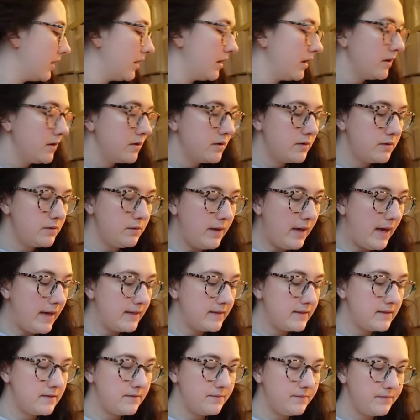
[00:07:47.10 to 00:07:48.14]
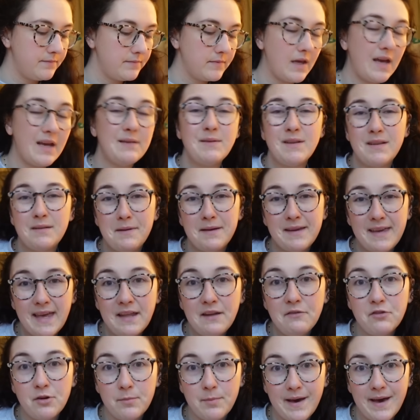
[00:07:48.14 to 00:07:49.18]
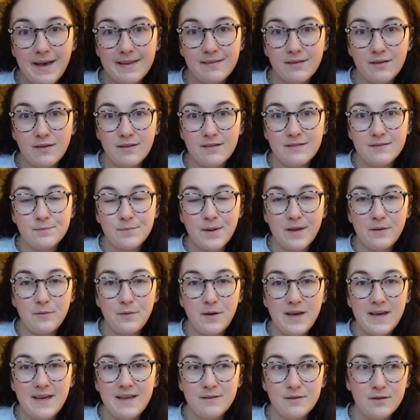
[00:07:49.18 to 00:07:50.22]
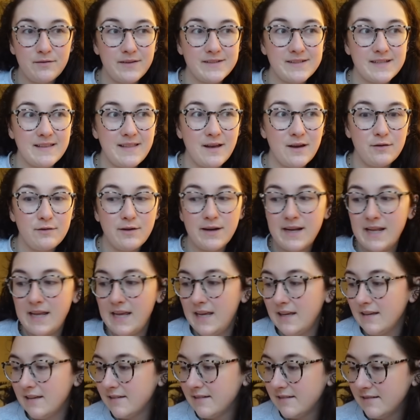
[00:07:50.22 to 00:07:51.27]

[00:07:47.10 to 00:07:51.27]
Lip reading: So yes, I'm into my Kintra pattern, by the way. I don't know if I said that already.